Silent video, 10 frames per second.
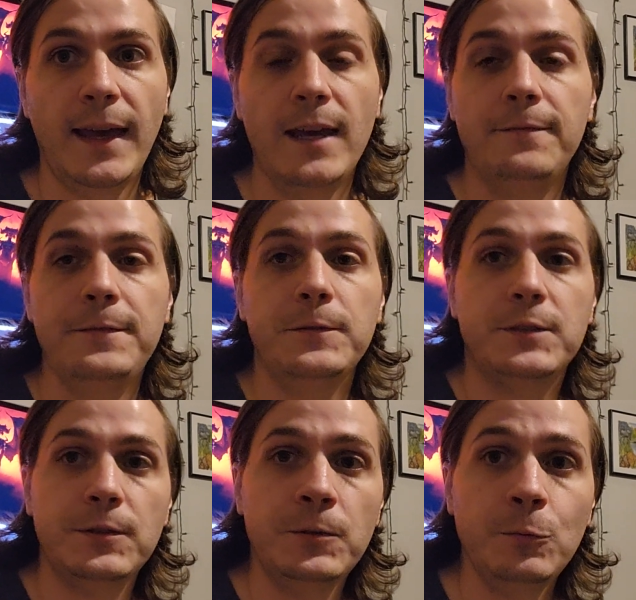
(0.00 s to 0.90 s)
If you
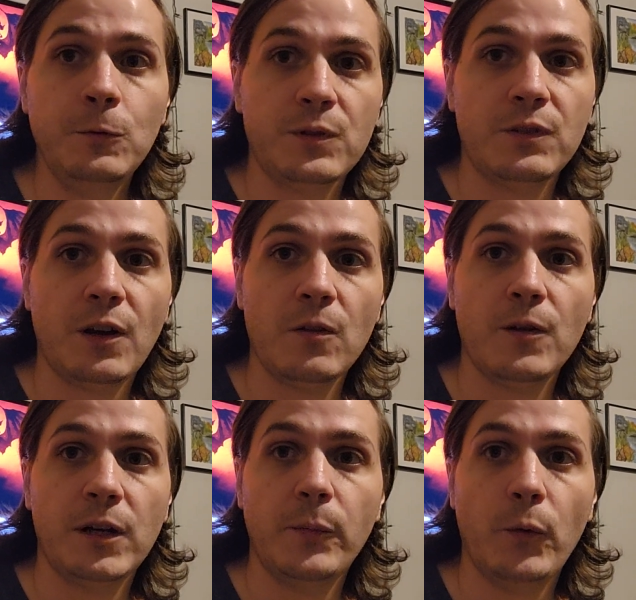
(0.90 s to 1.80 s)
do start
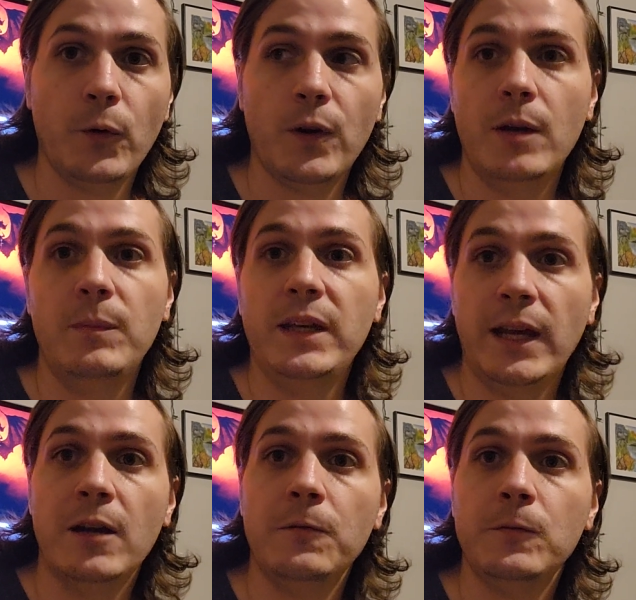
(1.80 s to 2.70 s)
learning more, be
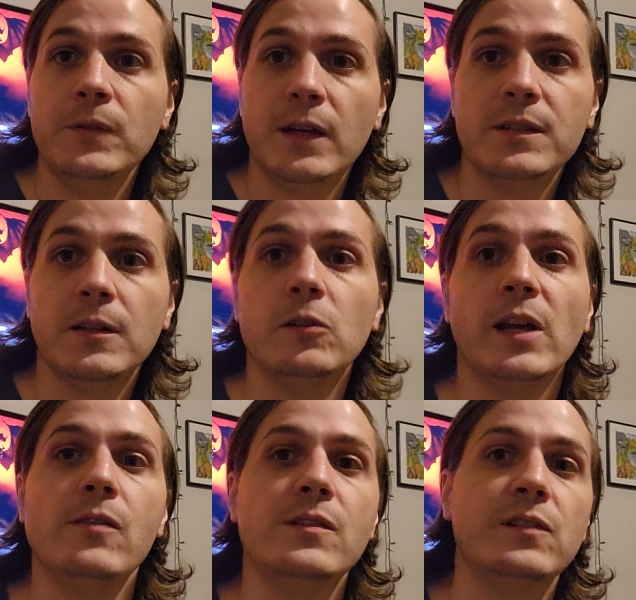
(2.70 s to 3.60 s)
careful not to go
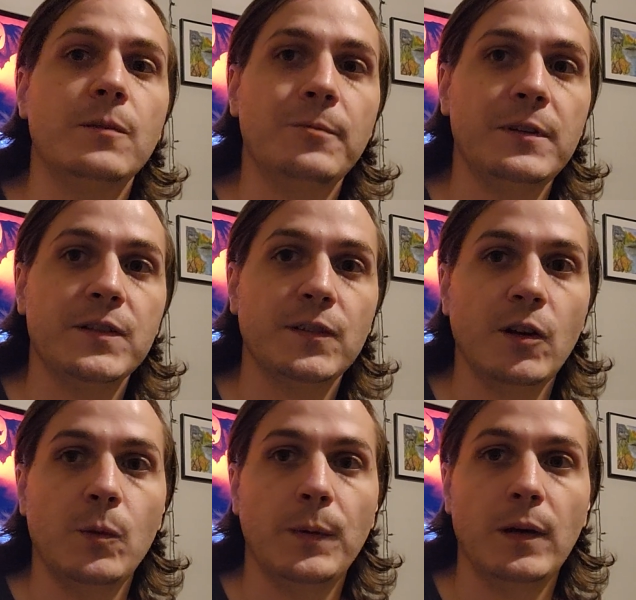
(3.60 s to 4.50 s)
down the slippery
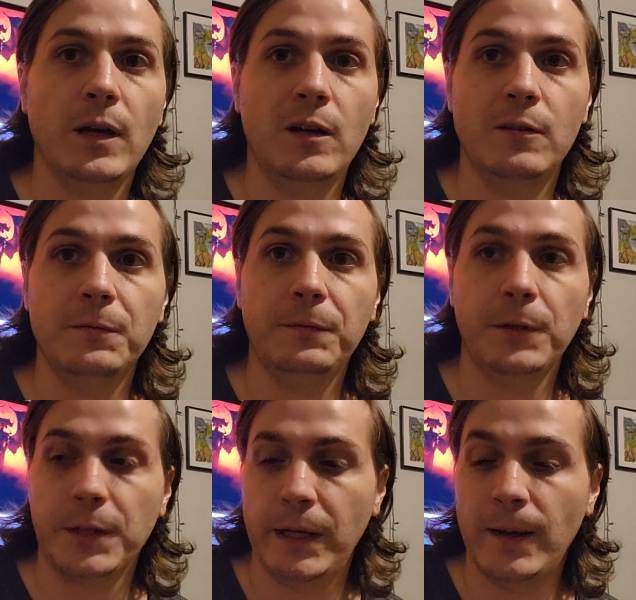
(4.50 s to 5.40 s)
slope of
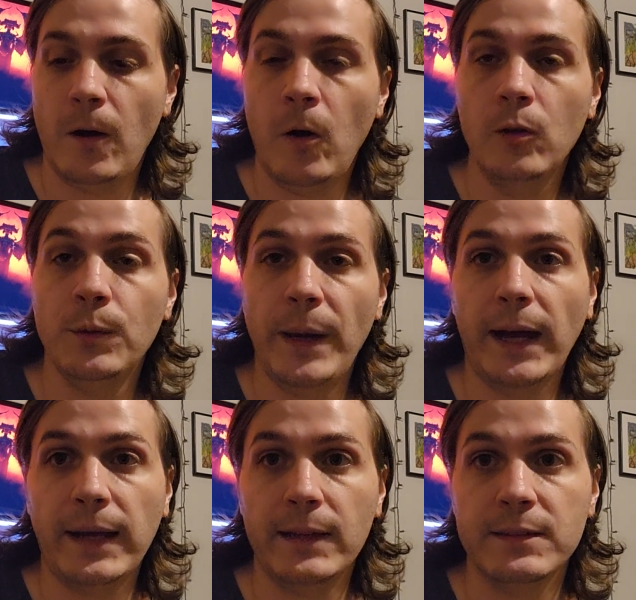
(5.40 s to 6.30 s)
learning all the
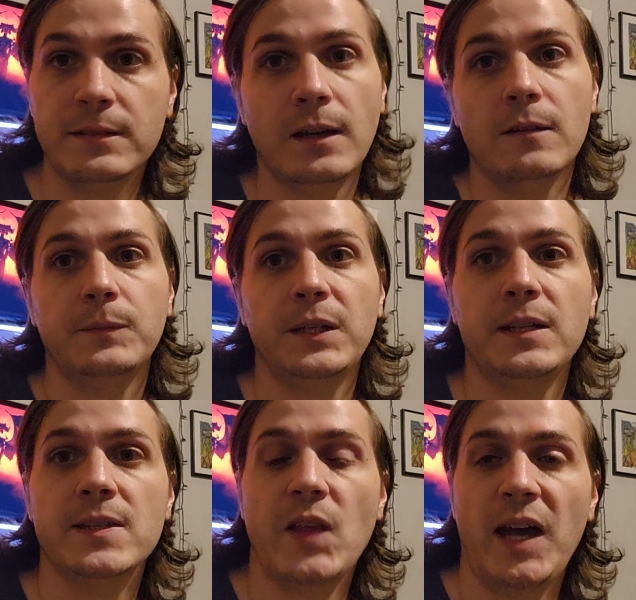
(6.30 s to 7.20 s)
back end stuff,
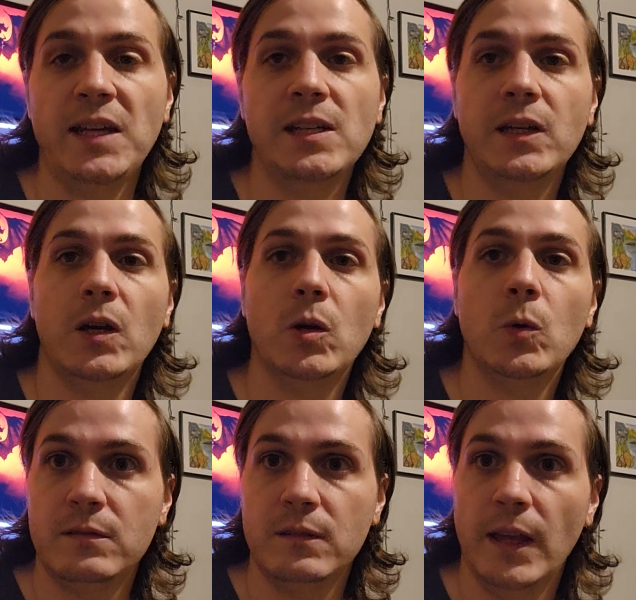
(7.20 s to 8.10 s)
because that can
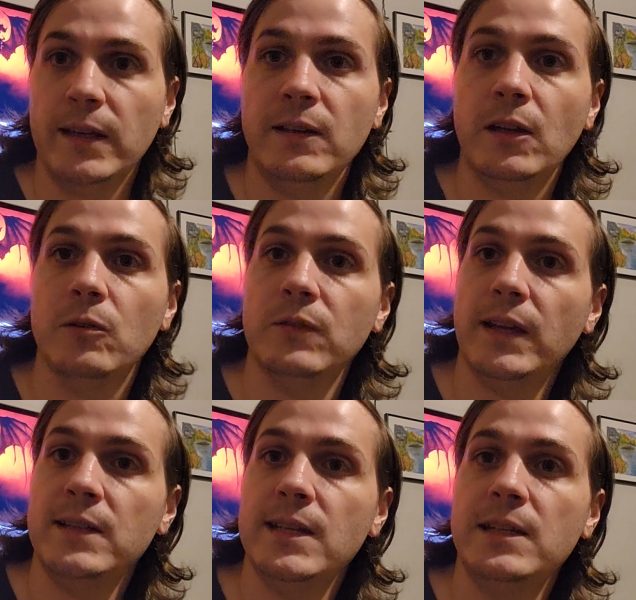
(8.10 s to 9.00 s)

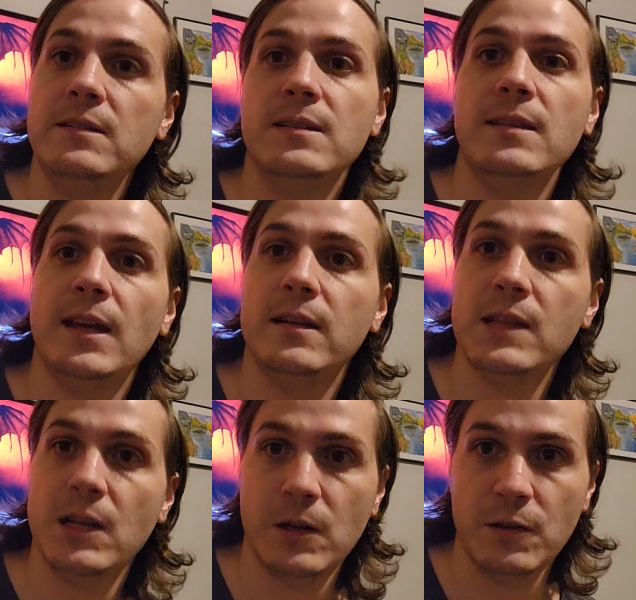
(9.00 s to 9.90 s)
take you to the end of
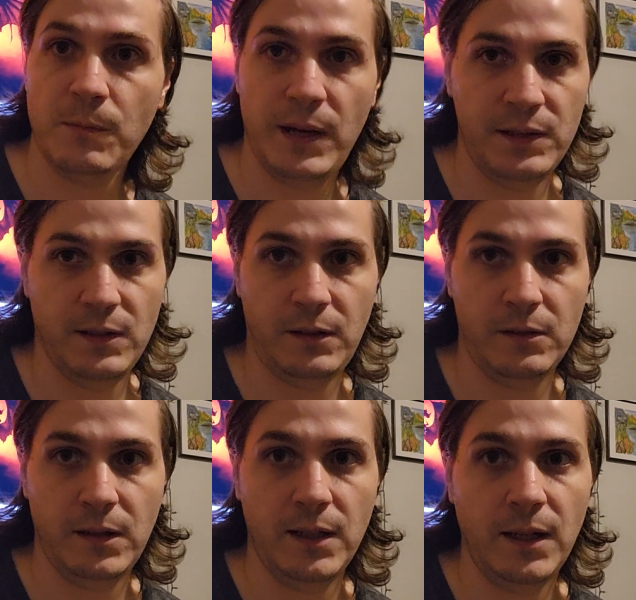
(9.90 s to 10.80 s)
the earth basically